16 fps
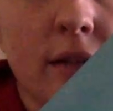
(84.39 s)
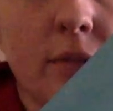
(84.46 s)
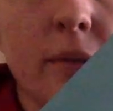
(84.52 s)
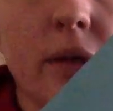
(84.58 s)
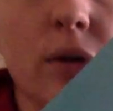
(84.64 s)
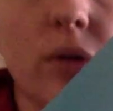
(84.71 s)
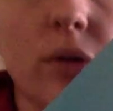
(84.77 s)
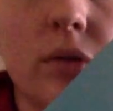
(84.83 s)
the
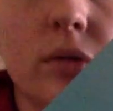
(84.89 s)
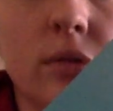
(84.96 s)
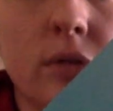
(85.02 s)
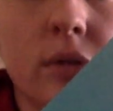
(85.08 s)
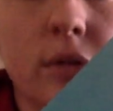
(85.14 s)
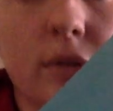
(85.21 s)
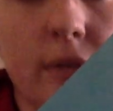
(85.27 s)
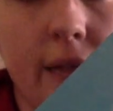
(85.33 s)
middle,
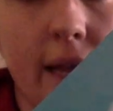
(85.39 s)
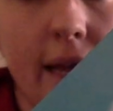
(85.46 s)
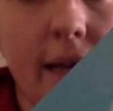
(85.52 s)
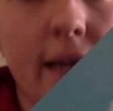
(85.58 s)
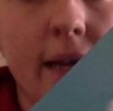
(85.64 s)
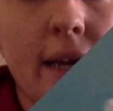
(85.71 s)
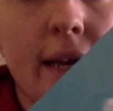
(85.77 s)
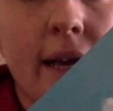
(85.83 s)
okay?
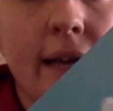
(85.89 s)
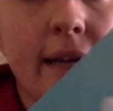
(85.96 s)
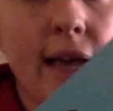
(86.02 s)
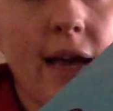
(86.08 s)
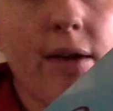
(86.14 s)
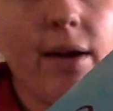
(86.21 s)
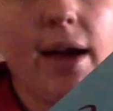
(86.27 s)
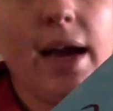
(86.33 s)
And
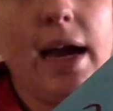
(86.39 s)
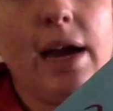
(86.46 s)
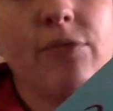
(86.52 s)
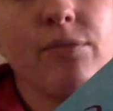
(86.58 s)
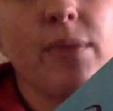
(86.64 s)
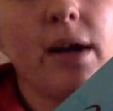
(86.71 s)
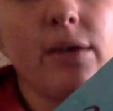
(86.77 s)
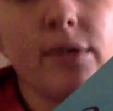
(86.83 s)
now I
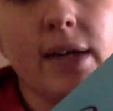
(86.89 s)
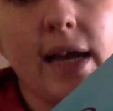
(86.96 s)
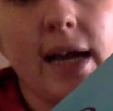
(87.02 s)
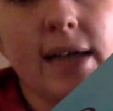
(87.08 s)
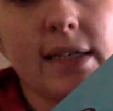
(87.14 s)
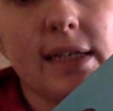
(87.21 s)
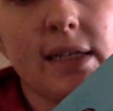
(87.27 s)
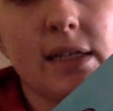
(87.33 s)
have my
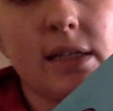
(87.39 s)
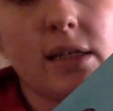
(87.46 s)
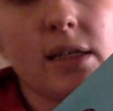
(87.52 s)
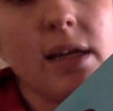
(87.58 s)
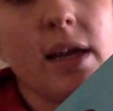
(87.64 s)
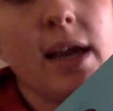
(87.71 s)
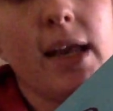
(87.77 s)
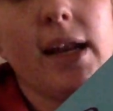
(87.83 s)
reactants
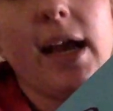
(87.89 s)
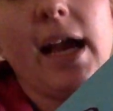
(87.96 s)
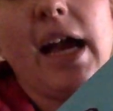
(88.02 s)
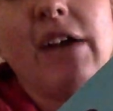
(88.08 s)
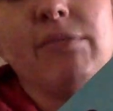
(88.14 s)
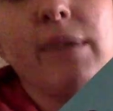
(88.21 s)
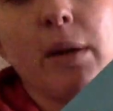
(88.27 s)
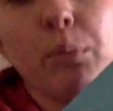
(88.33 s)
and I
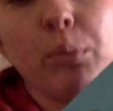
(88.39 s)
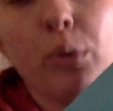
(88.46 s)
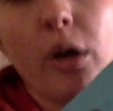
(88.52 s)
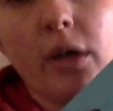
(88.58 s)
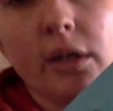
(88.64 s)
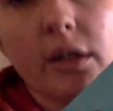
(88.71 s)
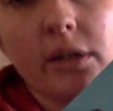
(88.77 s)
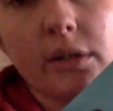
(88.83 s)
have my
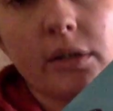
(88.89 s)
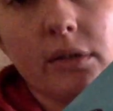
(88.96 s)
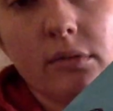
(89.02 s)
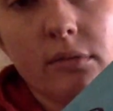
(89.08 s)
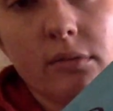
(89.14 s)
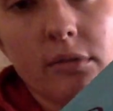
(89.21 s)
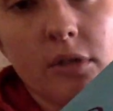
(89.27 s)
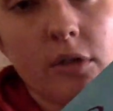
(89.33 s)
products,
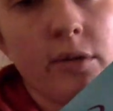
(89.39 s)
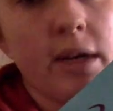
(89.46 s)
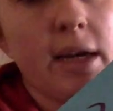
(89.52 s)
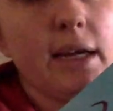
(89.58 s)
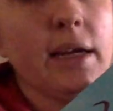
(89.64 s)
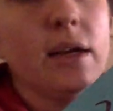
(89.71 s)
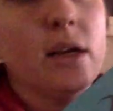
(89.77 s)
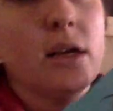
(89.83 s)

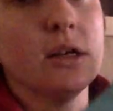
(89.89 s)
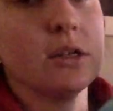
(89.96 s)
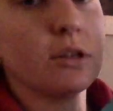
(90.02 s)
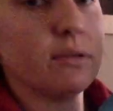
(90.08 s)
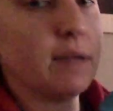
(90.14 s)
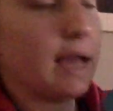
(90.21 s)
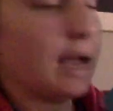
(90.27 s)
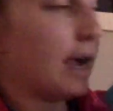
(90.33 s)
okay? So
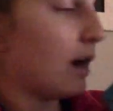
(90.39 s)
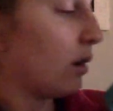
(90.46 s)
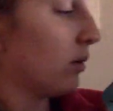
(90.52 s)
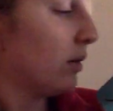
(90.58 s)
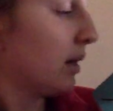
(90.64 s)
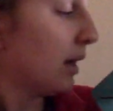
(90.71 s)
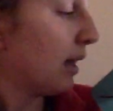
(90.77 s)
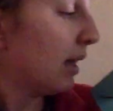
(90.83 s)

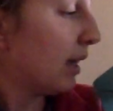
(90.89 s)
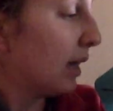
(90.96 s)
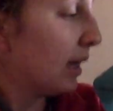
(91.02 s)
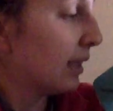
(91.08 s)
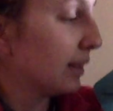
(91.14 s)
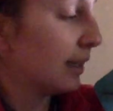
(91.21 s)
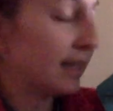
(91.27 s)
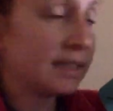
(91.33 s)
now,
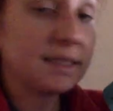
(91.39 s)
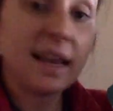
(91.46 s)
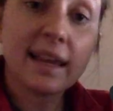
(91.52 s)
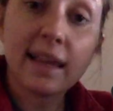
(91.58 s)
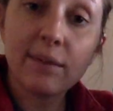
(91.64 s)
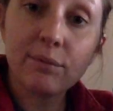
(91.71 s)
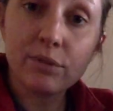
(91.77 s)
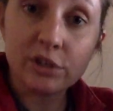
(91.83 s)
let's take
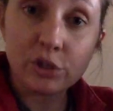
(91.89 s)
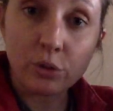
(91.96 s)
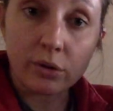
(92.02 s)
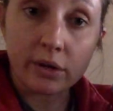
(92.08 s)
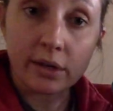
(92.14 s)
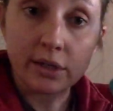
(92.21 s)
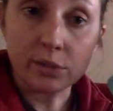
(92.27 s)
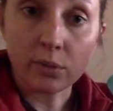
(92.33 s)

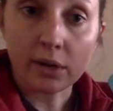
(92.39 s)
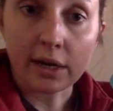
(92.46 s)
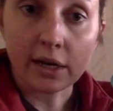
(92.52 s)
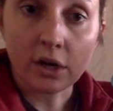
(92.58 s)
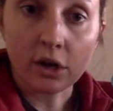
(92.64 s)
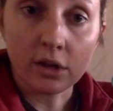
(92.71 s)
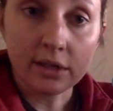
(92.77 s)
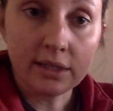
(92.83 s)
inventory is what I
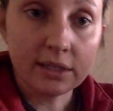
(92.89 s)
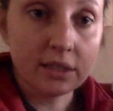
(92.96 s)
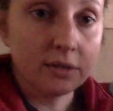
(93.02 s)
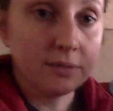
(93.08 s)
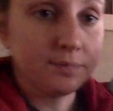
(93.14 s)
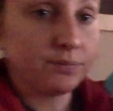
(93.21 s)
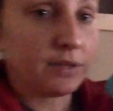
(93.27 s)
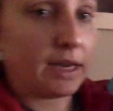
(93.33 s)
call it,
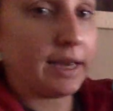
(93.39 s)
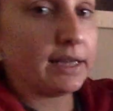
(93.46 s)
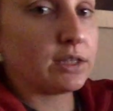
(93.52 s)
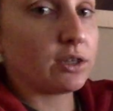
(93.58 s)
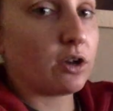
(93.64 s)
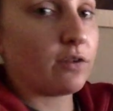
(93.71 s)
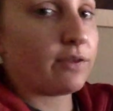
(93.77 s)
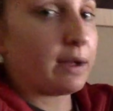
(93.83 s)
okay?
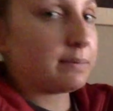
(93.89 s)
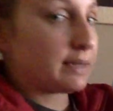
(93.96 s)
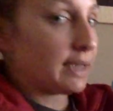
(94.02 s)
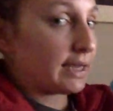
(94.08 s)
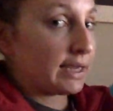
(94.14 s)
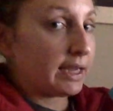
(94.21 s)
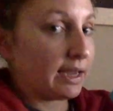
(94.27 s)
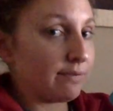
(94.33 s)
So if I'm
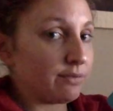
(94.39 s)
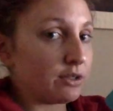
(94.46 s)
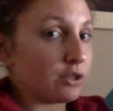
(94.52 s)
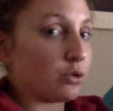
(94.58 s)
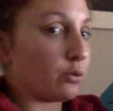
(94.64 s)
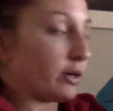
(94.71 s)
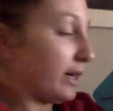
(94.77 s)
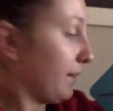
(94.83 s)
taking
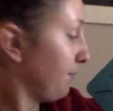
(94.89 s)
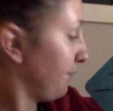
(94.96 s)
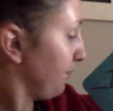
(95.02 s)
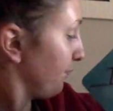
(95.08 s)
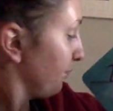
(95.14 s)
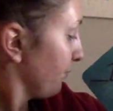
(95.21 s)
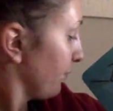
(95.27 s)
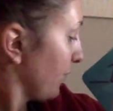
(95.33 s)
inventory,
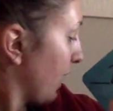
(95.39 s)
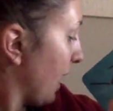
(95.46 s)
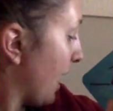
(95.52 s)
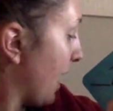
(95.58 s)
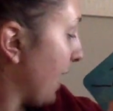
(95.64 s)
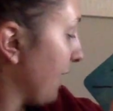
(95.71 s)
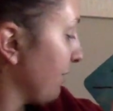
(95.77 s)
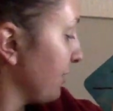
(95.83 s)
I
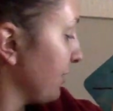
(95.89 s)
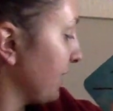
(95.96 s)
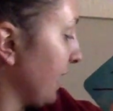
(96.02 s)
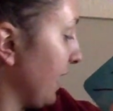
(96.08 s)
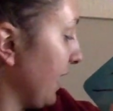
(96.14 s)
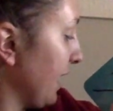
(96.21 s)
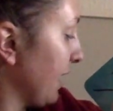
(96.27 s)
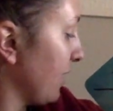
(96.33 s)
have
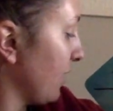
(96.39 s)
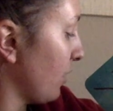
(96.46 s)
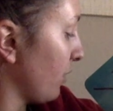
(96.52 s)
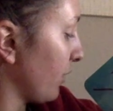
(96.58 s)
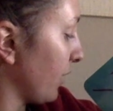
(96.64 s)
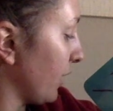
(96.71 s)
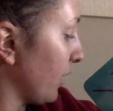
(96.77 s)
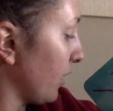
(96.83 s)
Zn
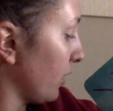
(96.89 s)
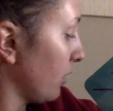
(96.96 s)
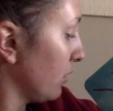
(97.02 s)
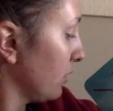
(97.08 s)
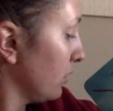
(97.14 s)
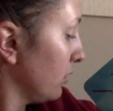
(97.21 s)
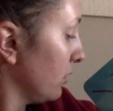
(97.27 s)
over here,